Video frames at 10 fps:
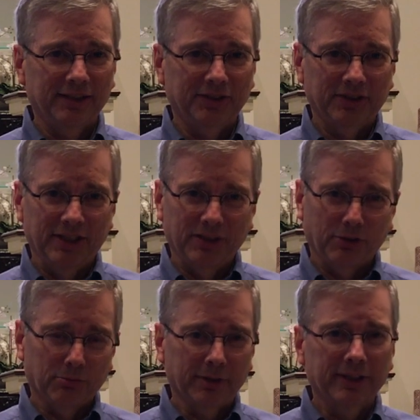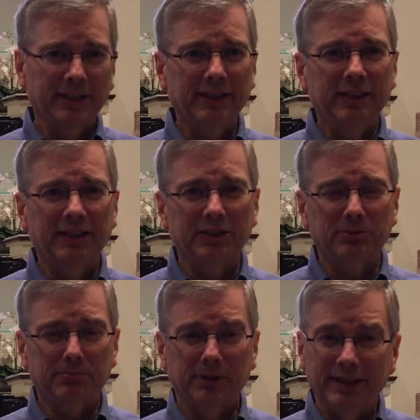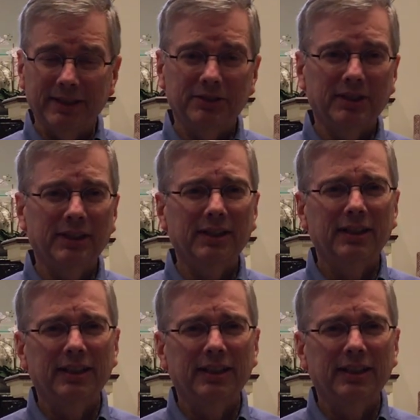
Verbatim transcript: It's thrilling. It's pleasing.